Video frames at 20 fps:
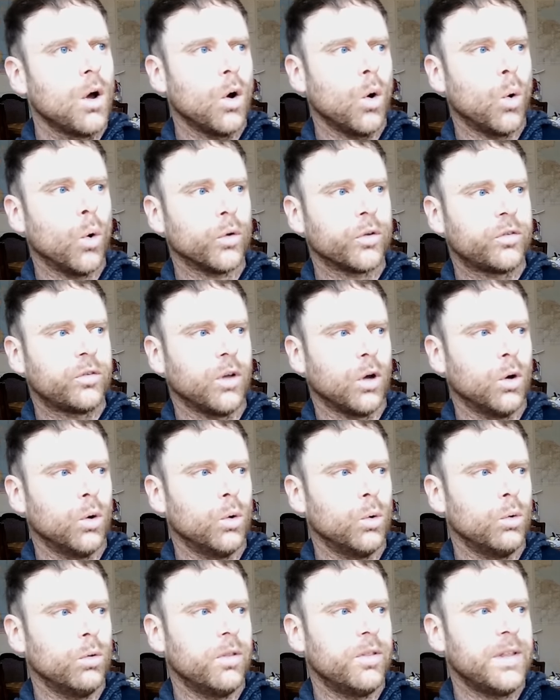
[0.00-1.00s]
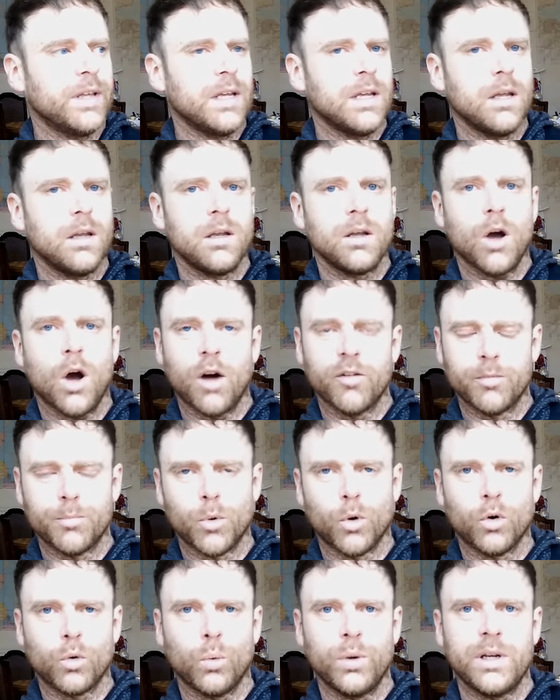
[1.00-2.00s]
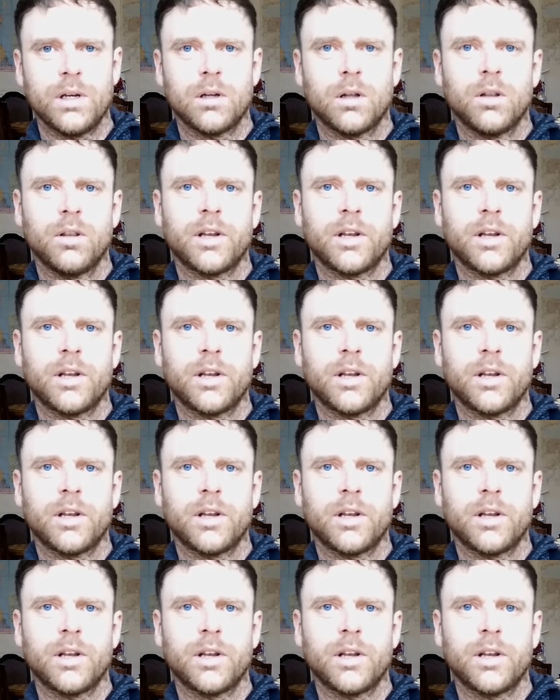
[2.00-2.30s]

Also, the hoverboard wheel